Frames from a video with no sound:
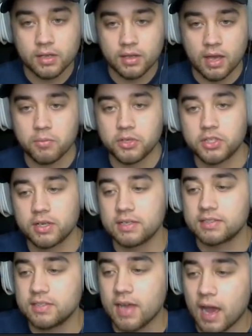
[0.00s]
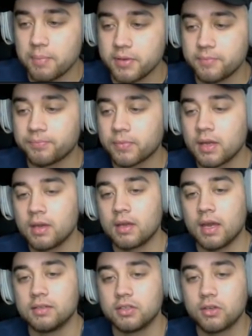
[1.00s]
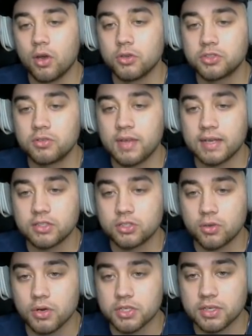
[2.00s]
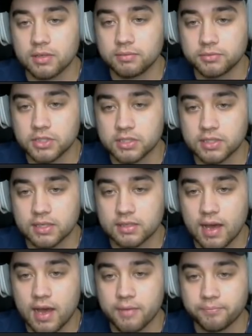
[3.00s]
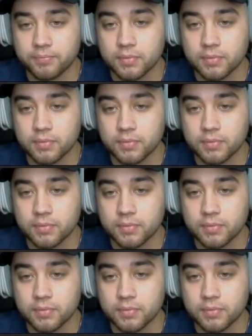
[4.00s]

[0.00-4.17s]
And what you're going to see happen is it goes through that distortion just like that.